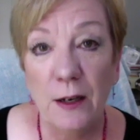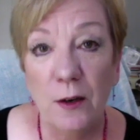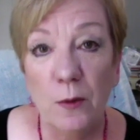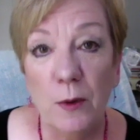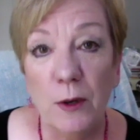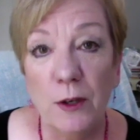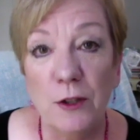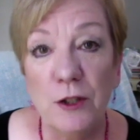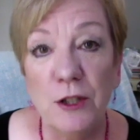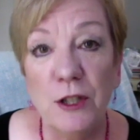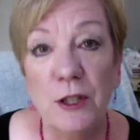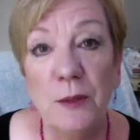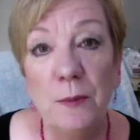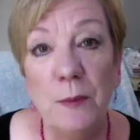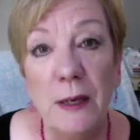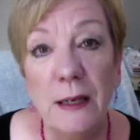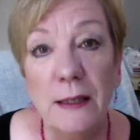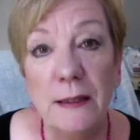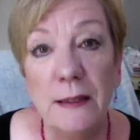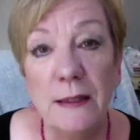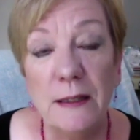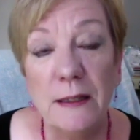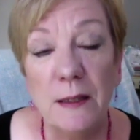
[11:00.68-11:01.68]
where she
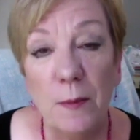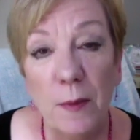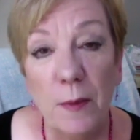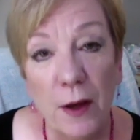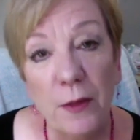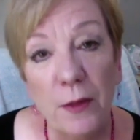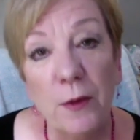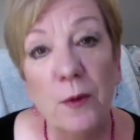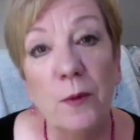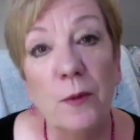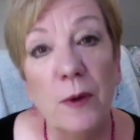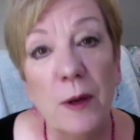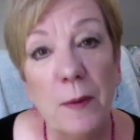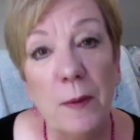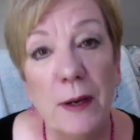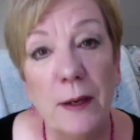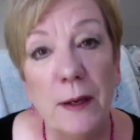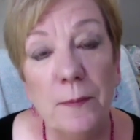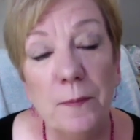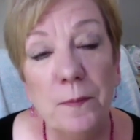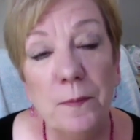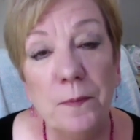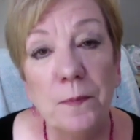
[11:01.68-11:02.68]
meets some other
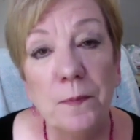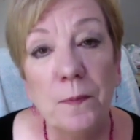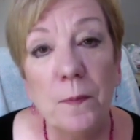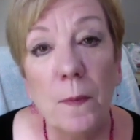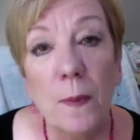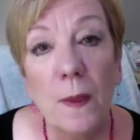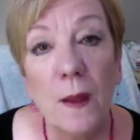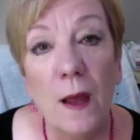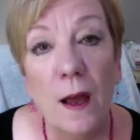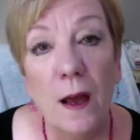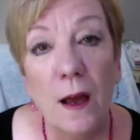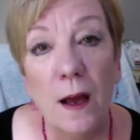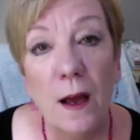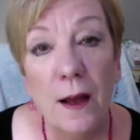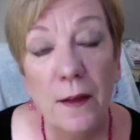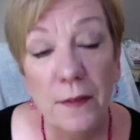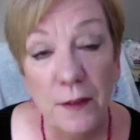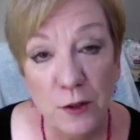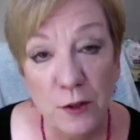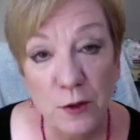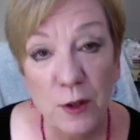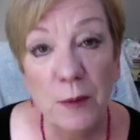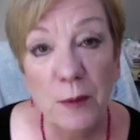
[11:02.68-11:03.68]
women, and
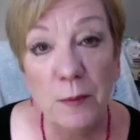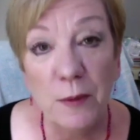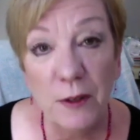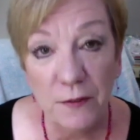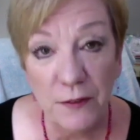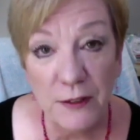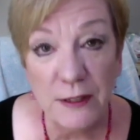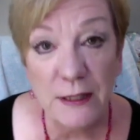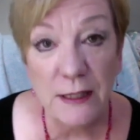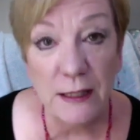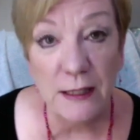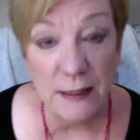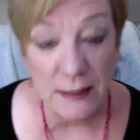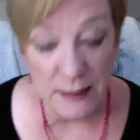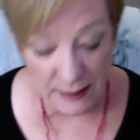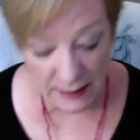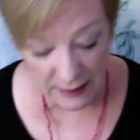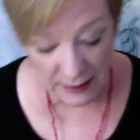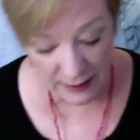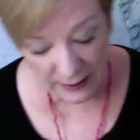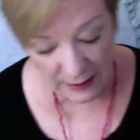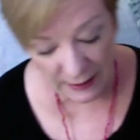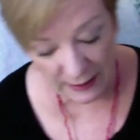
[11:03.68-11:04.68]
the treatment
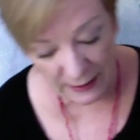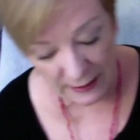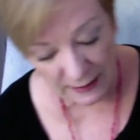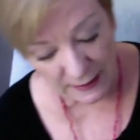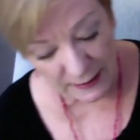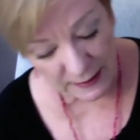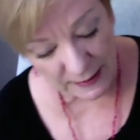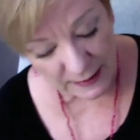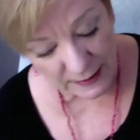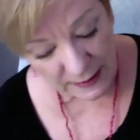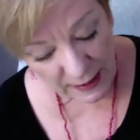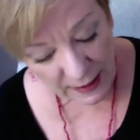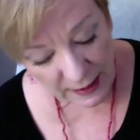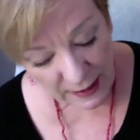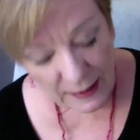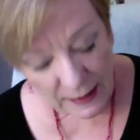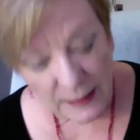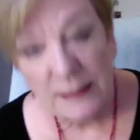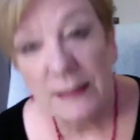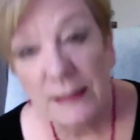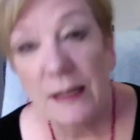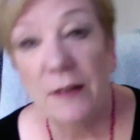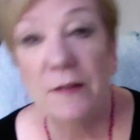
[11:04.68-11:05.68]
facility is
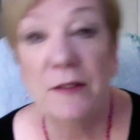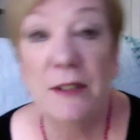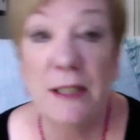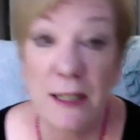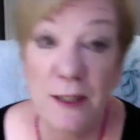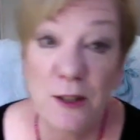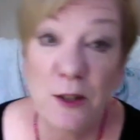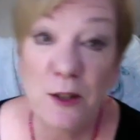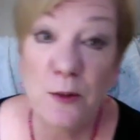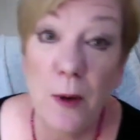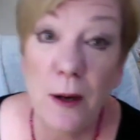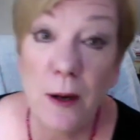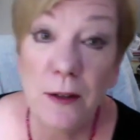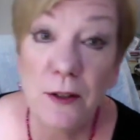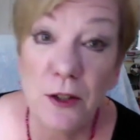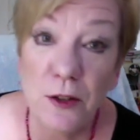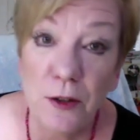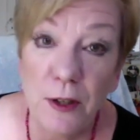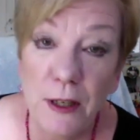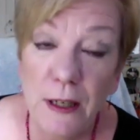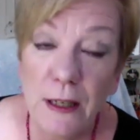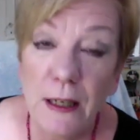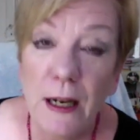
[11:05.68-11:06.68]
17 Swan
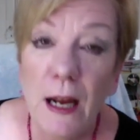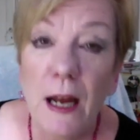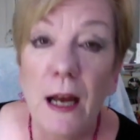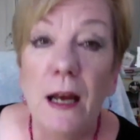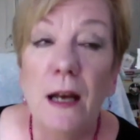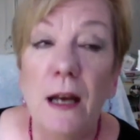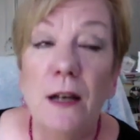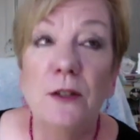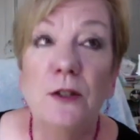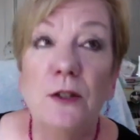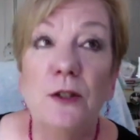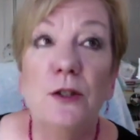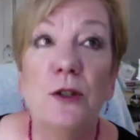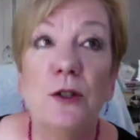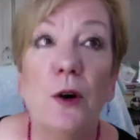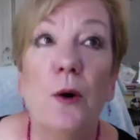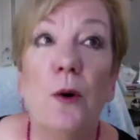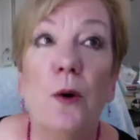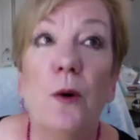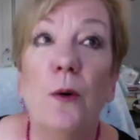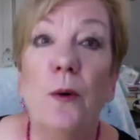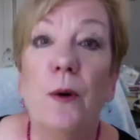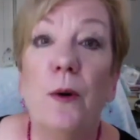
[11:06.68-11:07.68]
Street.
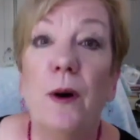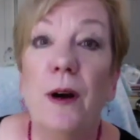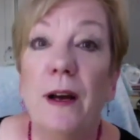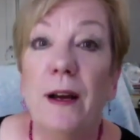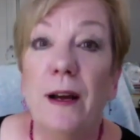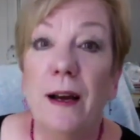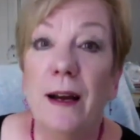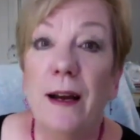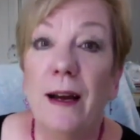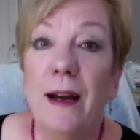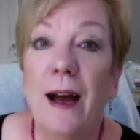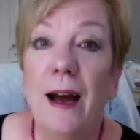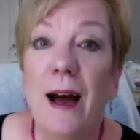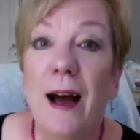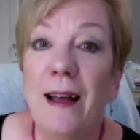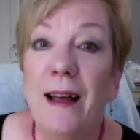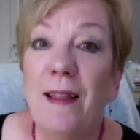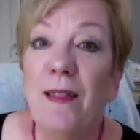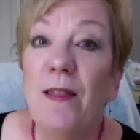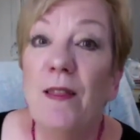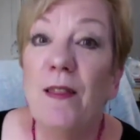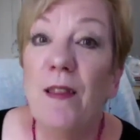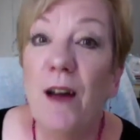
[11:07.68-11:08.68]
So
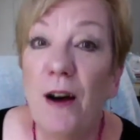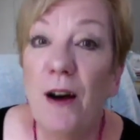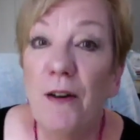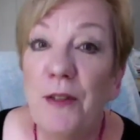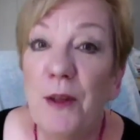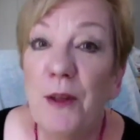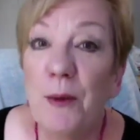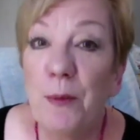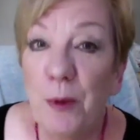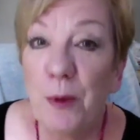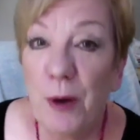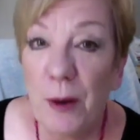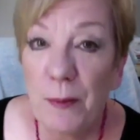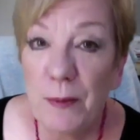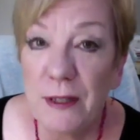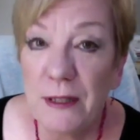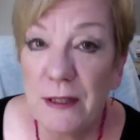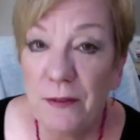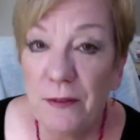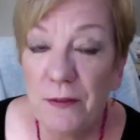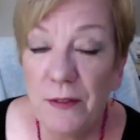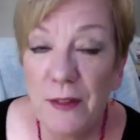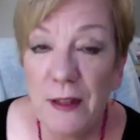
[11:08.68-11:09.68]
I love the
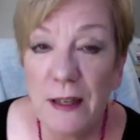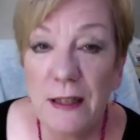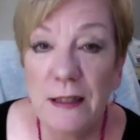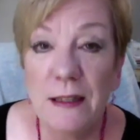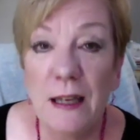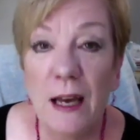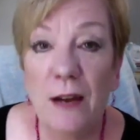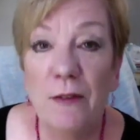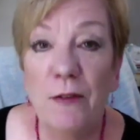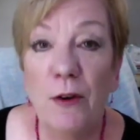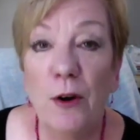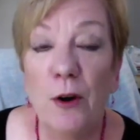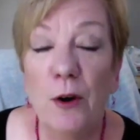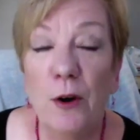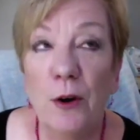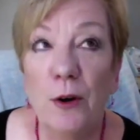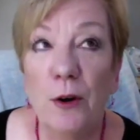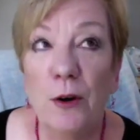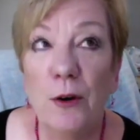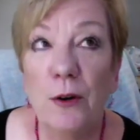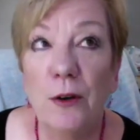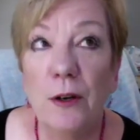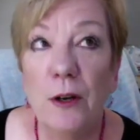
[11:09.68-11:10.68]
premise of this. I've
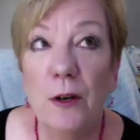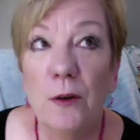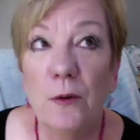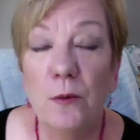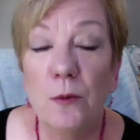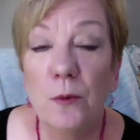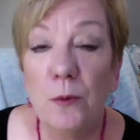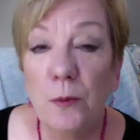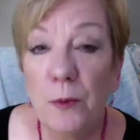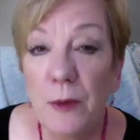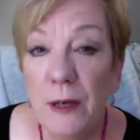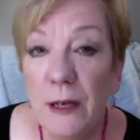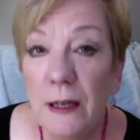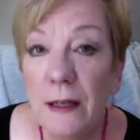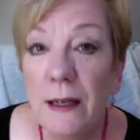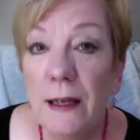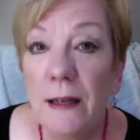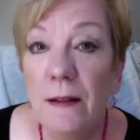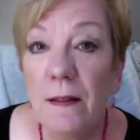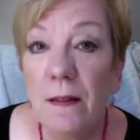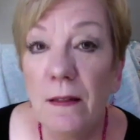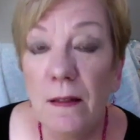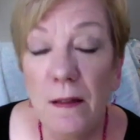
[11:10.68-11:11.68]
heard
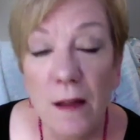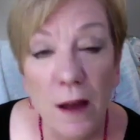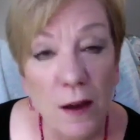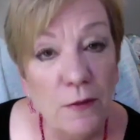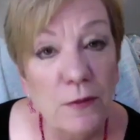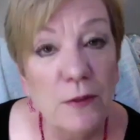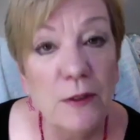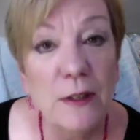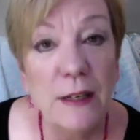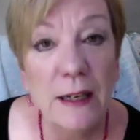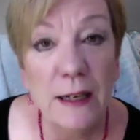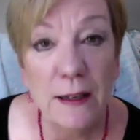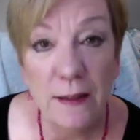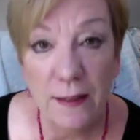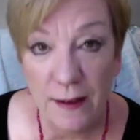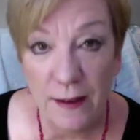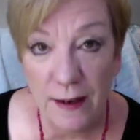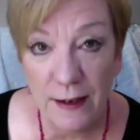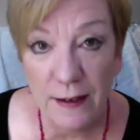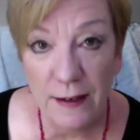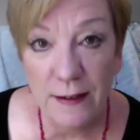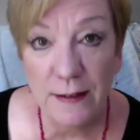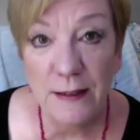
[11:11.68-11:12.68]
really lovely
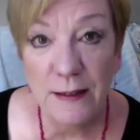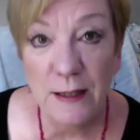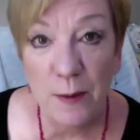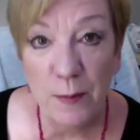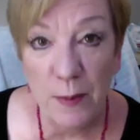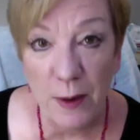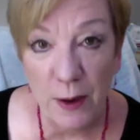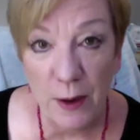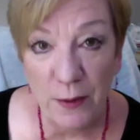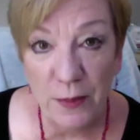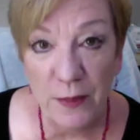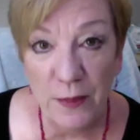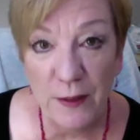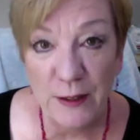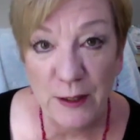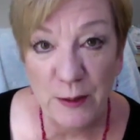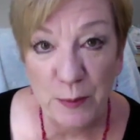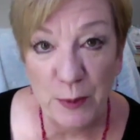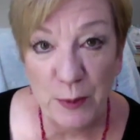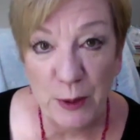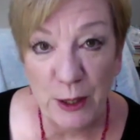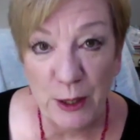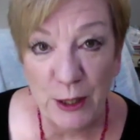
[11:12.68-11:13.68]
things about
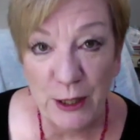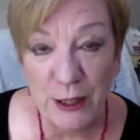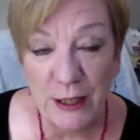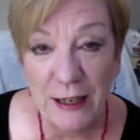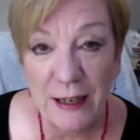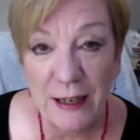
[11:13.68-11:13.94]
this book,